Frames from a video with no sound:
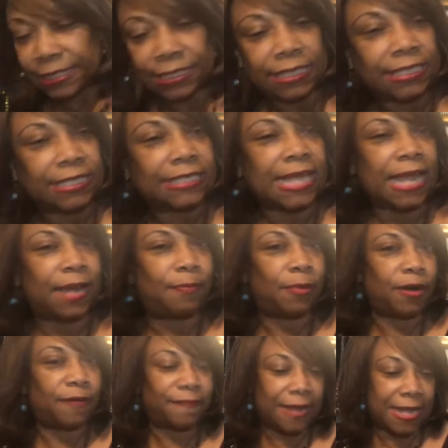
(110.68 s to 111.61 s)
just had a
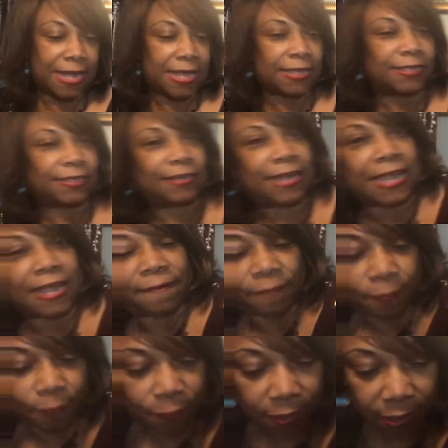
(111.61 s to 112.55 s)
birthday yesterday.
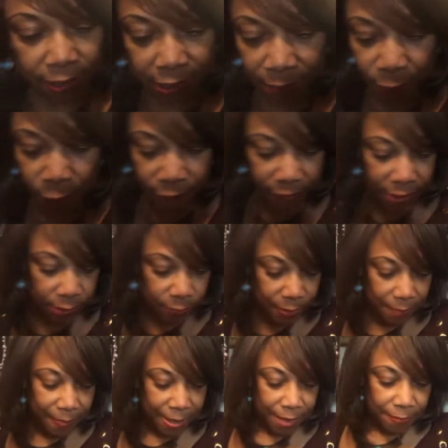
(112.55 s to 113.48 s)
Everyone, come over this
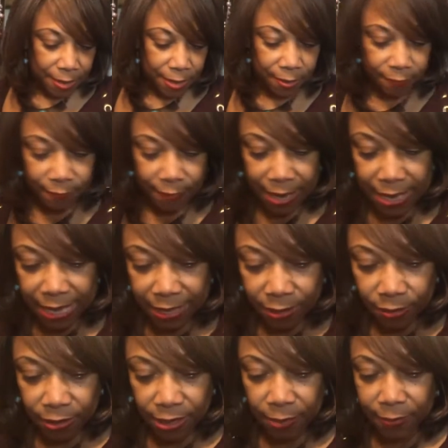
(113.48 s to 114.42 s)
way, baby. Why you have to
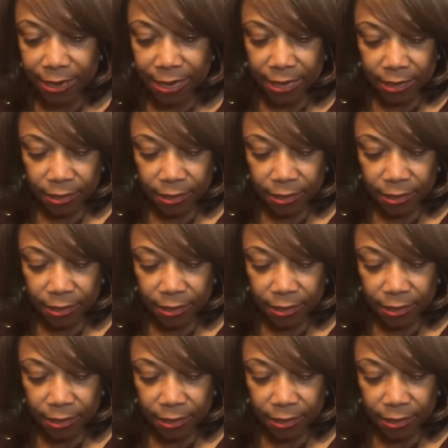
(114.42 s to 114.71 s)
go that way?